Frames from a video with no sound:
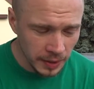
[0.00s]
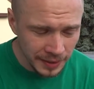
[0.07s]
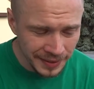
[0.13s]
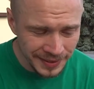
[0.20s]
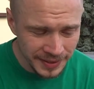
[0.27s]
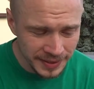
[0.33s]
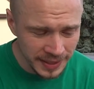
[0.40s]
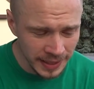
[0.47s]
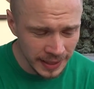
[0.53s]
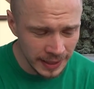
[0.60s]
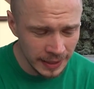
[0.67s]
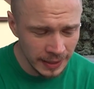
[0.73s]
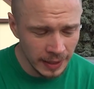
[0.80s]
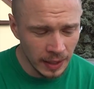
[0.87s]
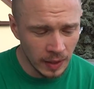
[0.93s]

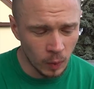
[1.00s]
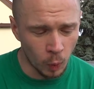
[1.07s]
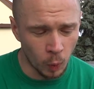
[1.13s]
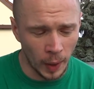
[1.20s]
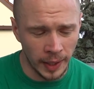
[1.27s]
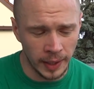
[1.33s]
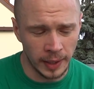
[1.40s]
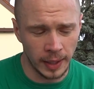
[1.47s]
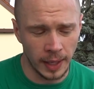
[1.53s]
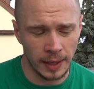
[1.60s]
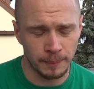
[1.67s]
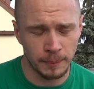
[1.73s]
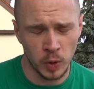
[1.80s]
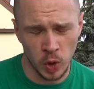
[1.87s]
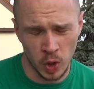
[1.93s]
Still, when a
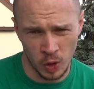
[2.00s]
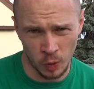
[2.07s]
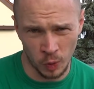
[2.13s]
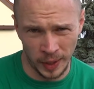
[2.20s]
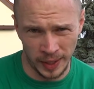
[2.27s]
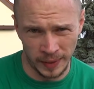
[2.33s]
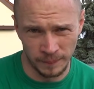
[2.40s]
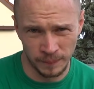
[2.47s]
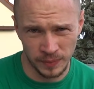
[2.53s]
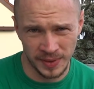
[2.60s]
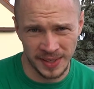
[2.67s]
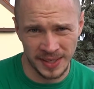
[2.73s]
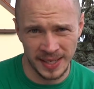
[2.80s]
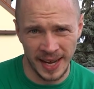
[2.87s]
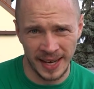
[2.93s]
brewery
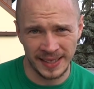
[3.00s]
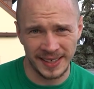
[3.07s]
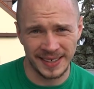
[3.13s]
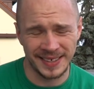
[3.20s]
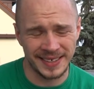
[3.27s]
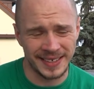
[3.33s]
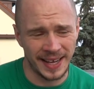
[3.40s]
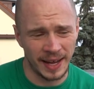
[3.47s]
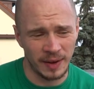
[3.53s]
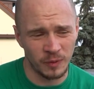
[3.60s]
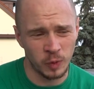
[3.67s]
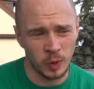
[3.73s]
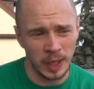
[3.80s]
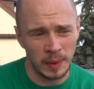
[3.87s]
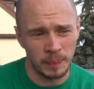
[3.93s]
said and say
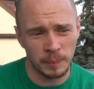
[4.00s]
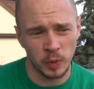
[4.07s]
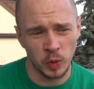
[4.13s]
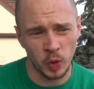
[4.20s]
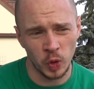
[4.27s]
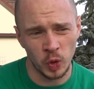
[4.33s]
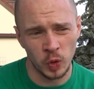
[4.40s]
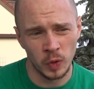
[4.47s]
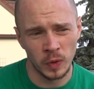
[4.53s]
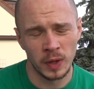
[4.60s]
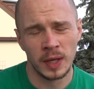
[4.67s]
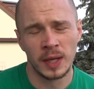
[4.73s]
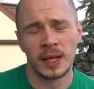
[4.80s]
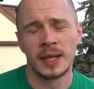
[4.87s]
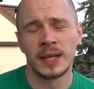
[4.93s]
we brew
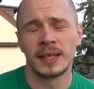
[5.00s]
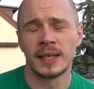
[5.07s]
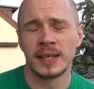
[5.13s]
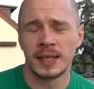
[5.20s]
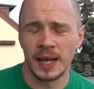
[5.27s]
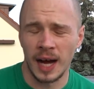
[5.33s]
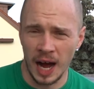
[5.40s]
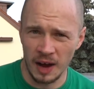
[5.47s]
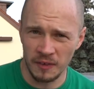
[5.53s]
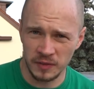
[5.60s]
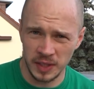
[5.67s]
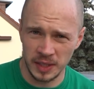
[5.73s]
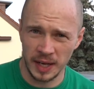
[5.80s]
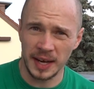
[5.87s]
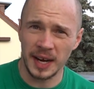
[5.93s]

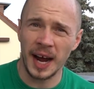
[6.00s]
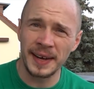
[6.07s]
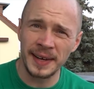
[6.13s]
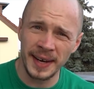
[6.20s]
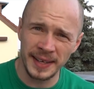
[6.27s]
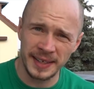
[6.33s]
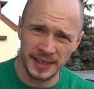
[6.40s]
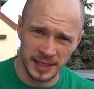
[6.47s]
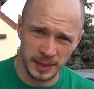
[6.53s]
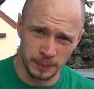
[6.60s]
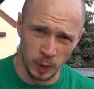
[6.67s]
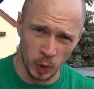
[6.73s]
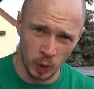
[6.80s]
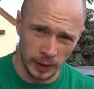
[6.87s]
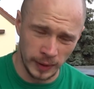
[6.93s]
after the
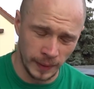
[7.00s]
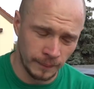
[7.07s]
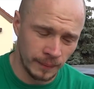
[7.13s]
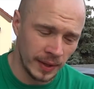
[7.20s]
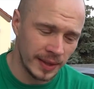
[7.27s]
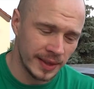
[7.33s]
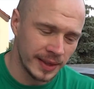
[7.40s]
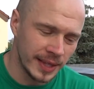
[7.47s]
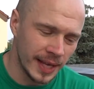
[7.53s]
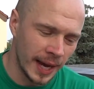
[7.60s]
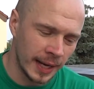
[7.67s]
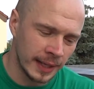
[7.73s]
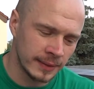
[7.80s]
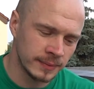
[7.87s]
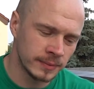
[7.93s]
Reinheitsgebot,
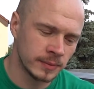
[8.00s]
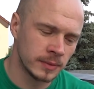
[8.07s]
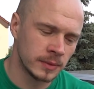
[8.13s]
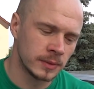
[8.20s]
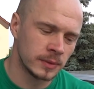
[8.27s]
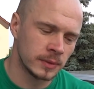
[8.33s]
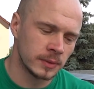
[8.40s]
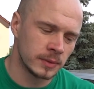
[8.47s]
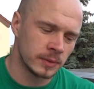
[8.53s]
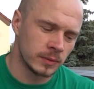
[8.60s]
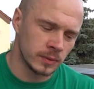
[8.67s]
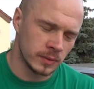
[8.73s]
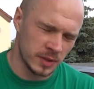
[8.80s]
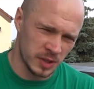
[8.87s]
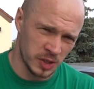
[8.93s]
then
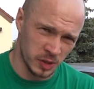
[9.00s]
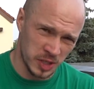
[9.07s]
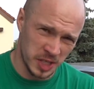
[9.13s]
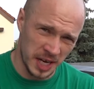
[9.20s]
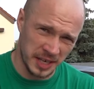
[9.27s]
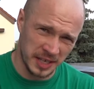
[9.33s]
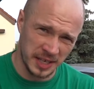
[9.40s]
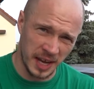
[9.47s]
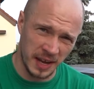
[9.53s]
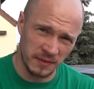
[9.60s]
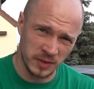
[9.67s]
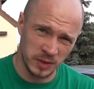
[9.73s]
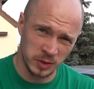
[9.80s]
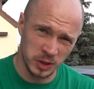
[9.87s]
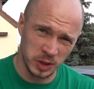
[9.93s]
you just have
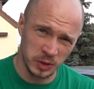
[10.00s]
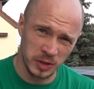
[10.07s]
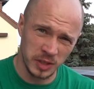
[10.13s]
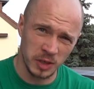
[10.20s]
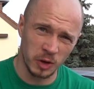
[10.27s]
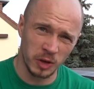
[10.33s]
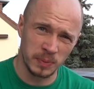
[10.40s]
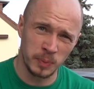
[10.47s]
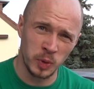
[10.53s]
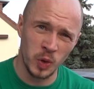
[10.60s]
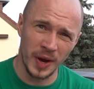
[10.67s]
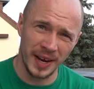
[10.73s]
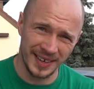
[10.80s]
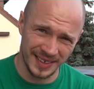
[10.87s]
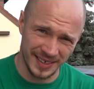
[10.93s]
to use those pure
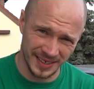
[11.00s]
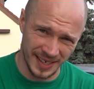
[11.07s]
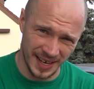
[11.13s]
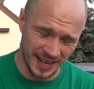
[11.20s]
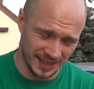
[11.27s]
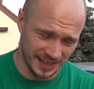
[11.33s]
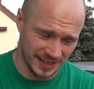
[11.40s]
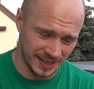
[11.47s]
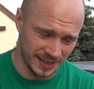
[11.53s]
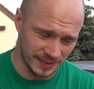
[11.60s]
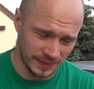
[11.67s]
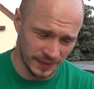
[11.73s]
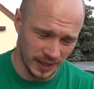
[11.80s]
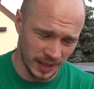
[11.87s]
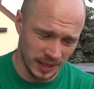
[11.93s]
ingredients
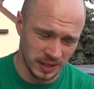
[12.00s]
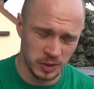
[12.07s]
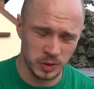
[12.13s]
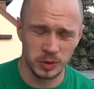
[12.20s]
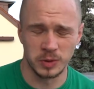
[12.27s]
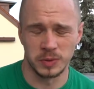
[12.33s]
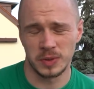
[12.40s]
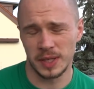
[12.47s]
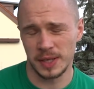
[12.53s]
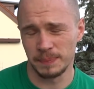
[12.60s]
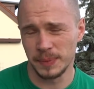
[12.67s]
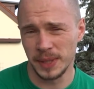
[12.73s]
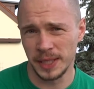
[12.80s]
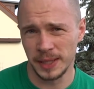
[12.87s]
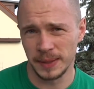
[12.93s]
into the
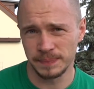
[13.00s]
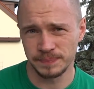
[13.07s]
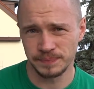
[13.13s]
beer.